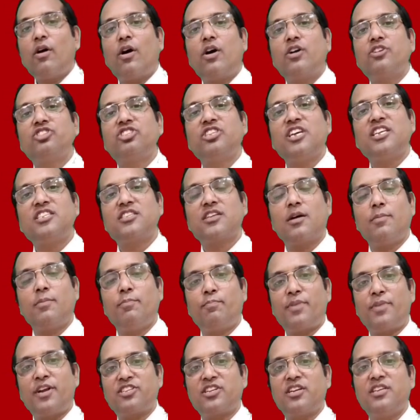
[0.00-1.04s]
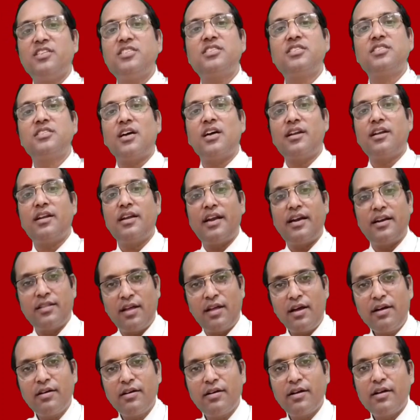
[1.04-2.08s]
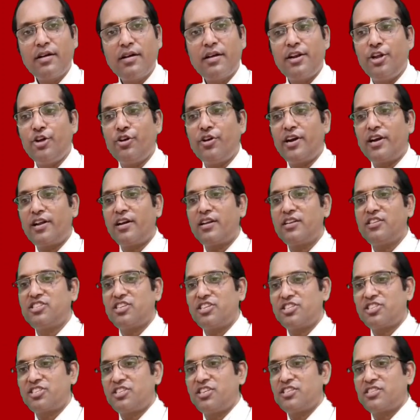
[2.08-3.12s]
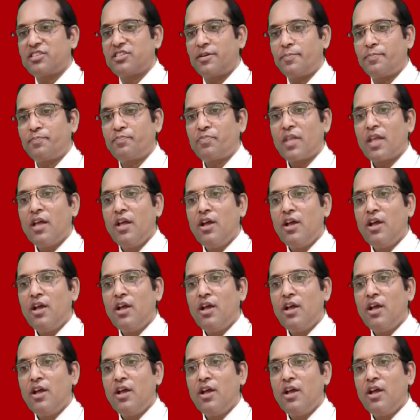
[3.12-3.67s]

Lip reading: or chest compression is done at the neonatal resuscitation.